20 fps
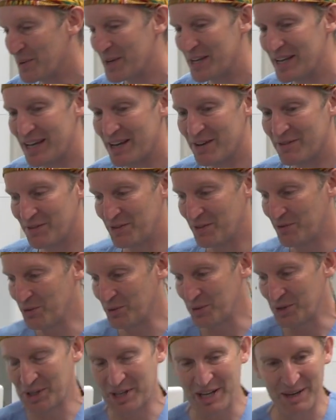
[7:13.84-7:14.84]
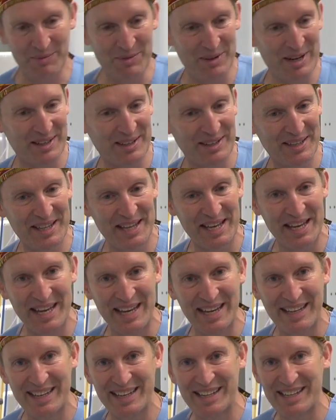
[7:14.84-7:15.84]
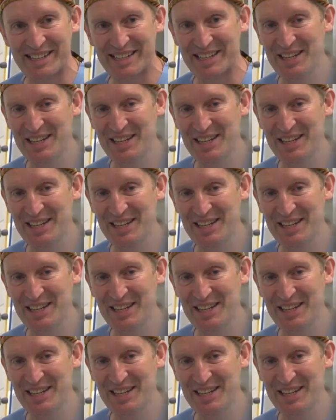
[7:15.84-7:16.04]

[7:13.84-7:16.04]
we have, if you want to come round let's